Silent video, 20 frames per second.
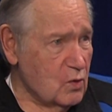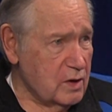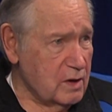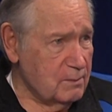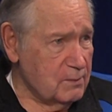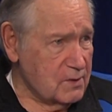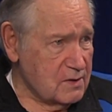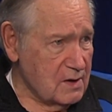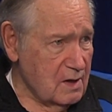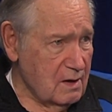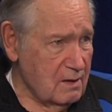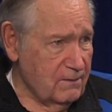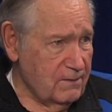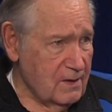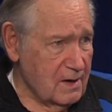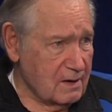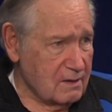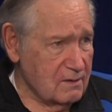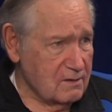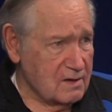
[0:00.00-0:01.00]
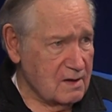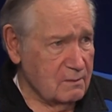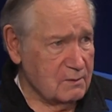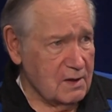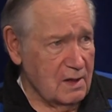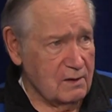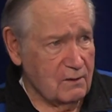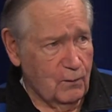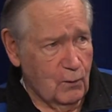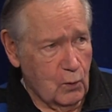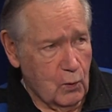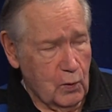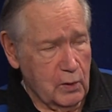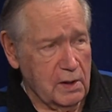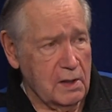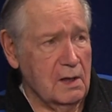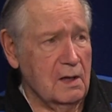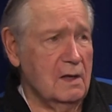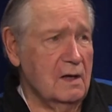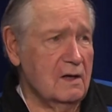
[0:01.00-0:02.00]
20% effective, some say it's
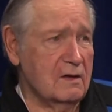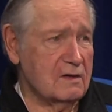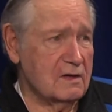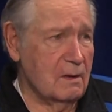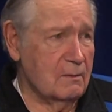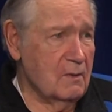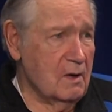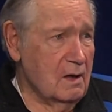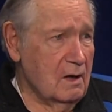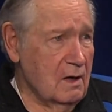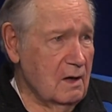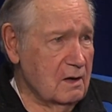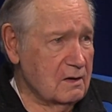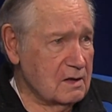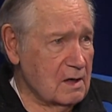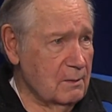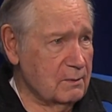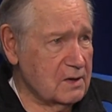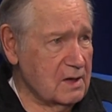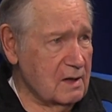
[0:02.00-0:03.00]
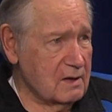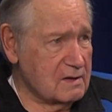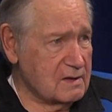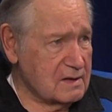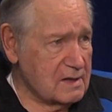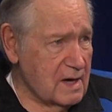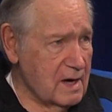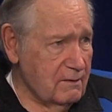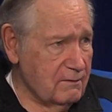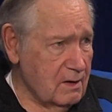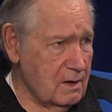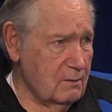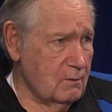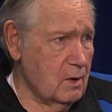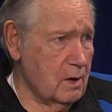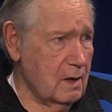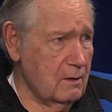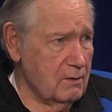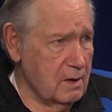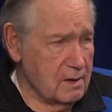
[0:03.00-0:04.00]
40. Some, oh, okay, some okay. say it's seven,
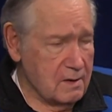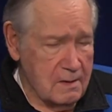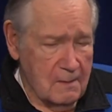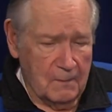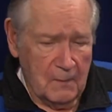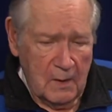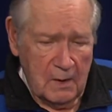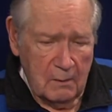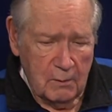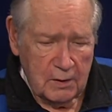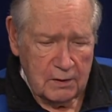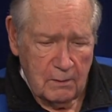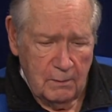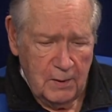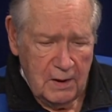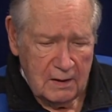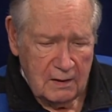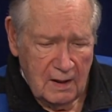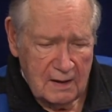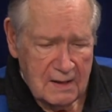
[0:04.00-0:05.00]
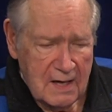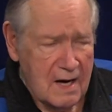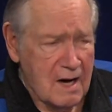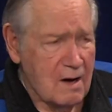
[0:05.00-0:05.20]
whatever yep. it is. But the big thing